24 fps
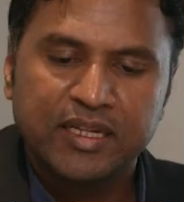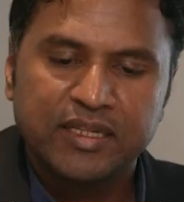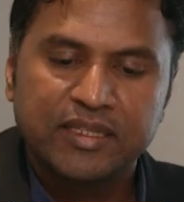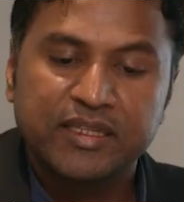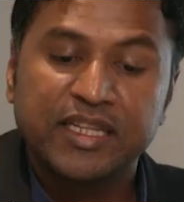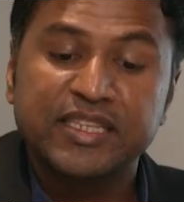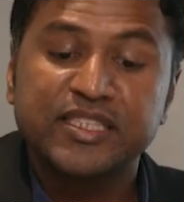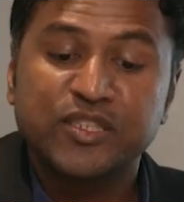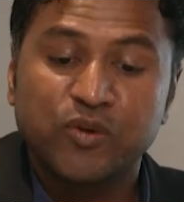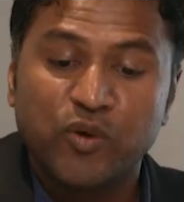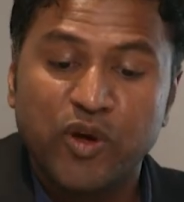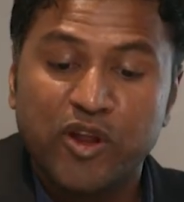
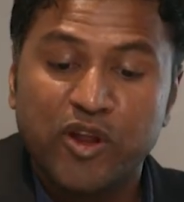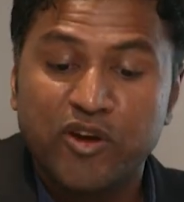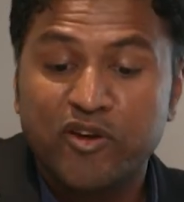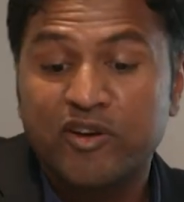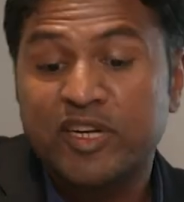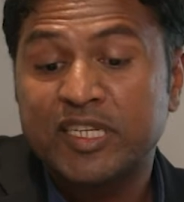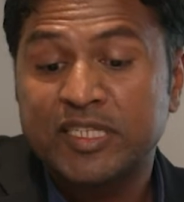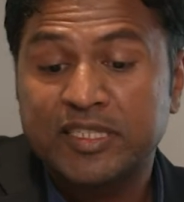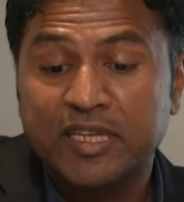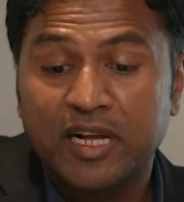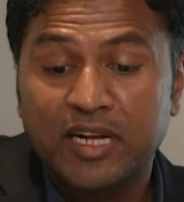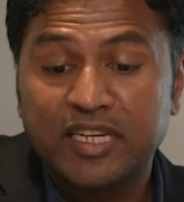This query
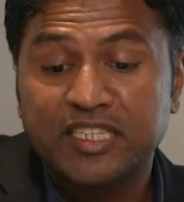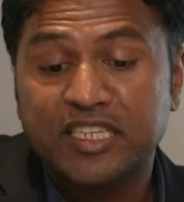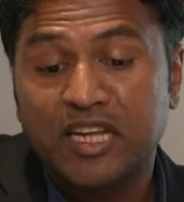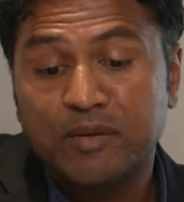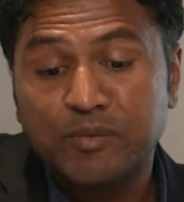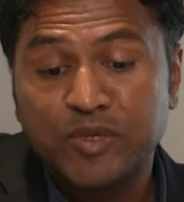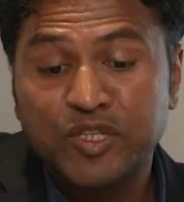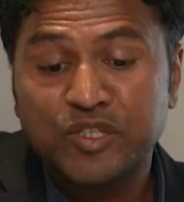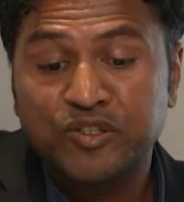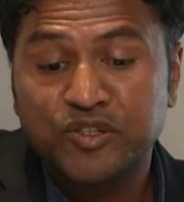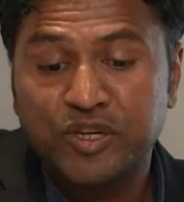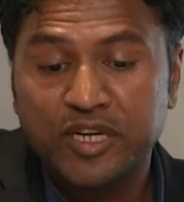result
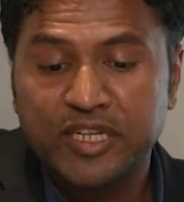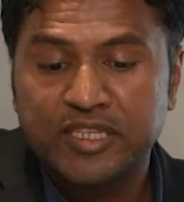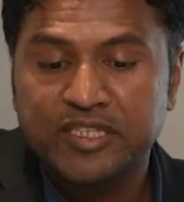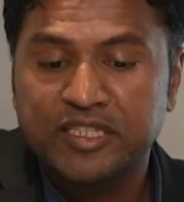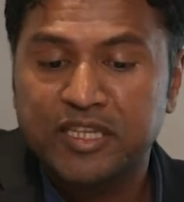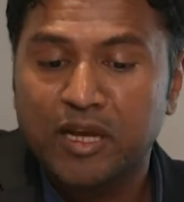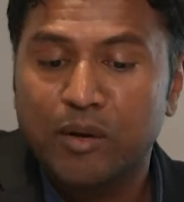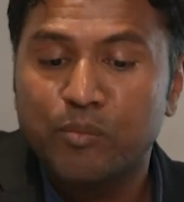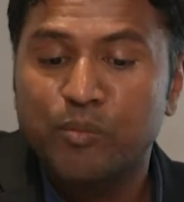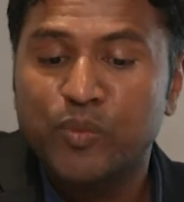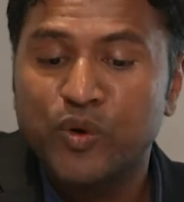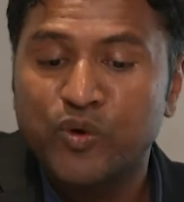demonstrates
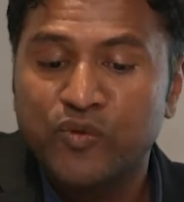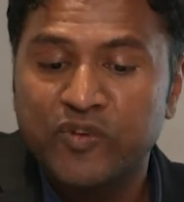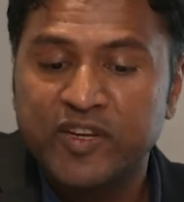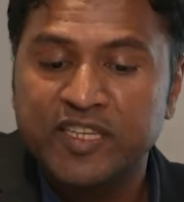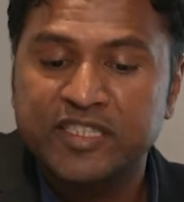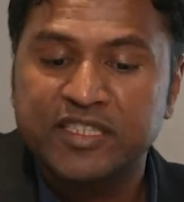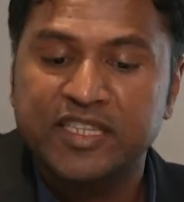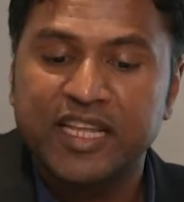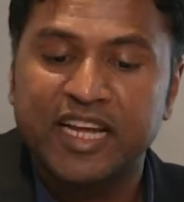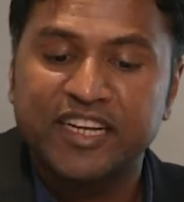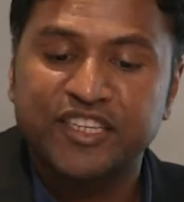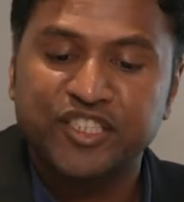some
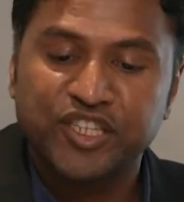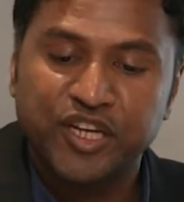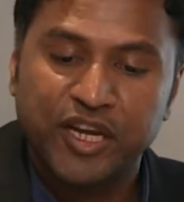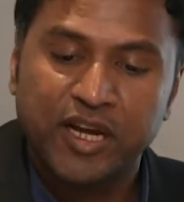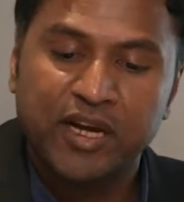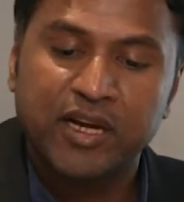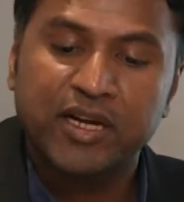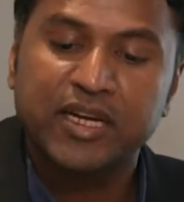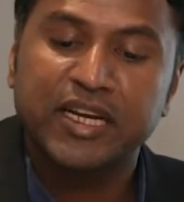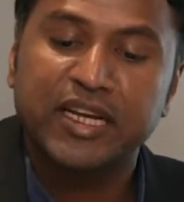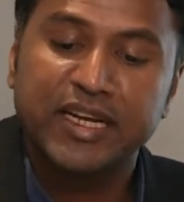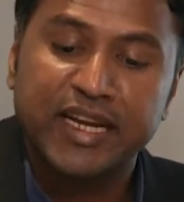movies that
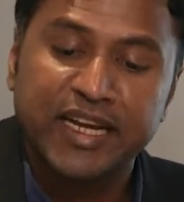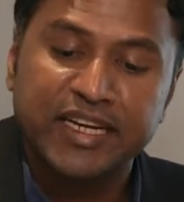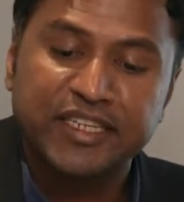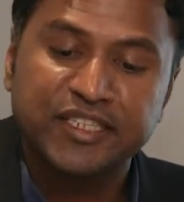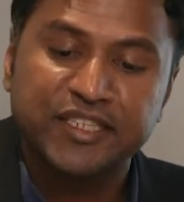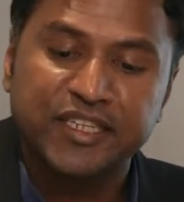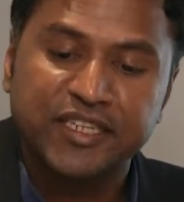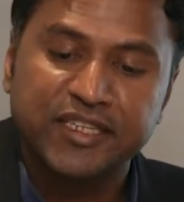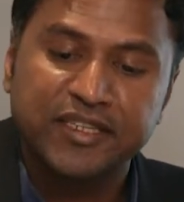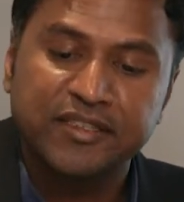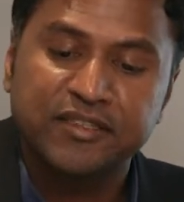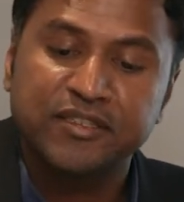share
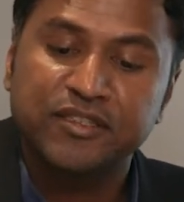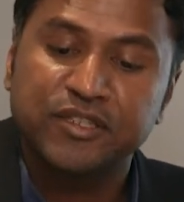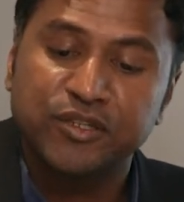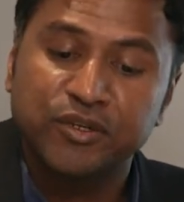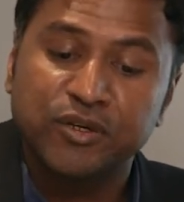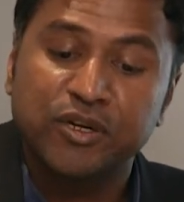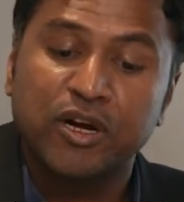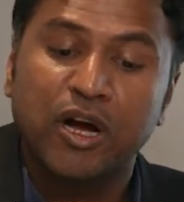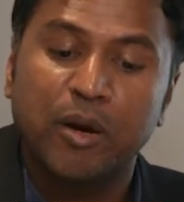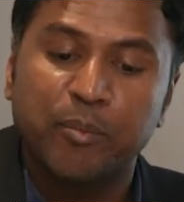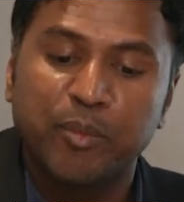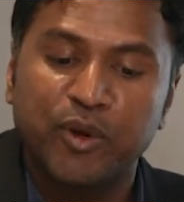connections to
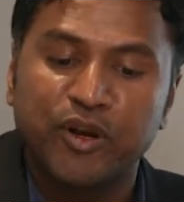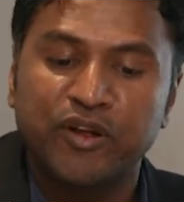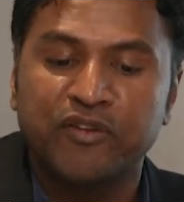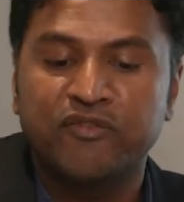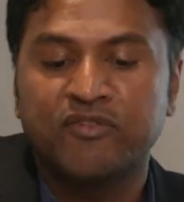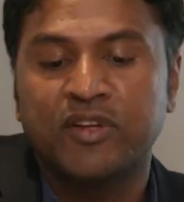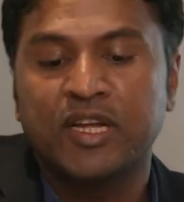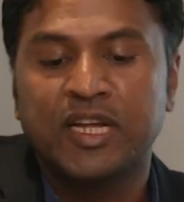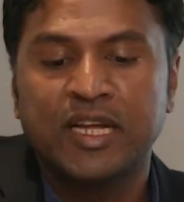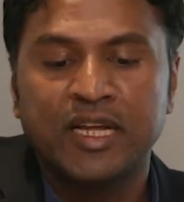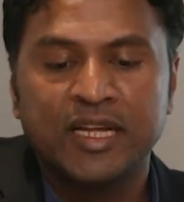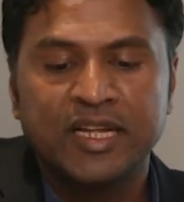a couple
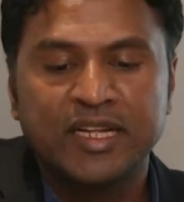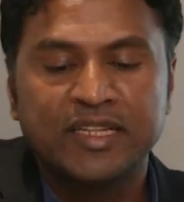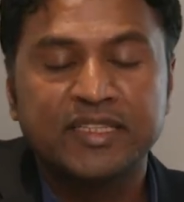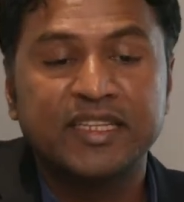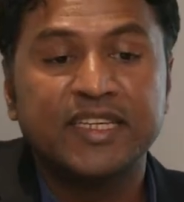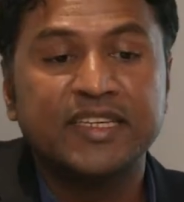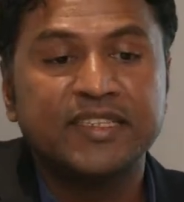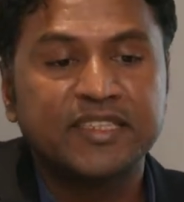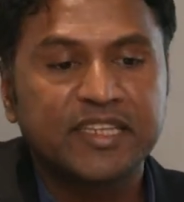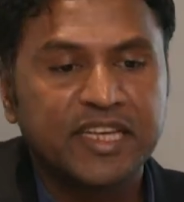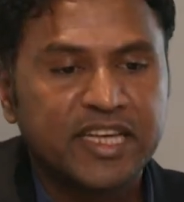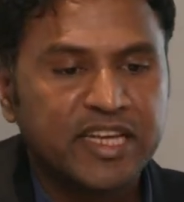of
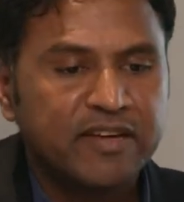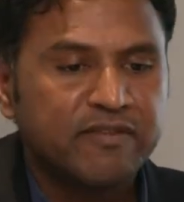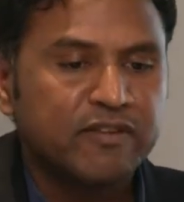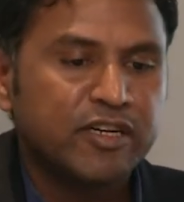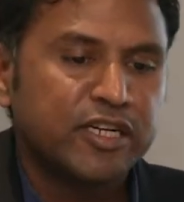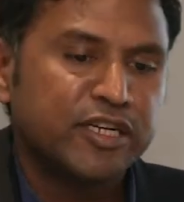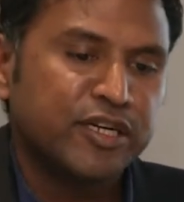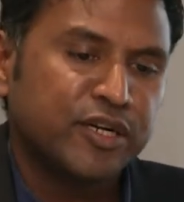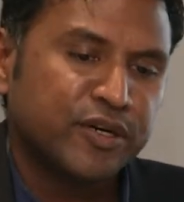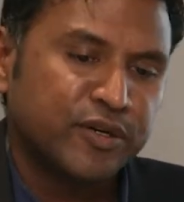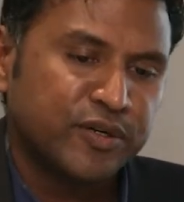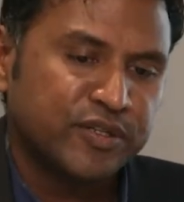these
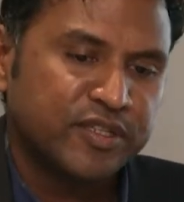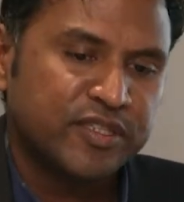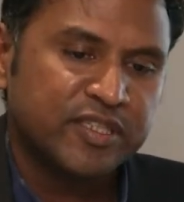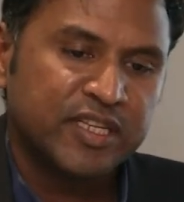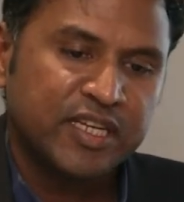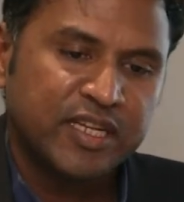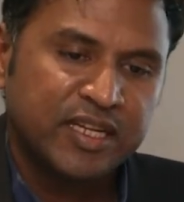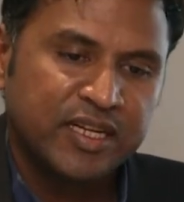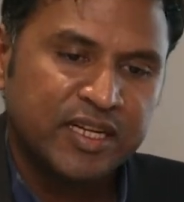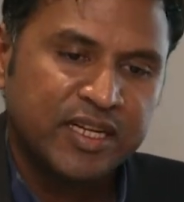keyword nodes,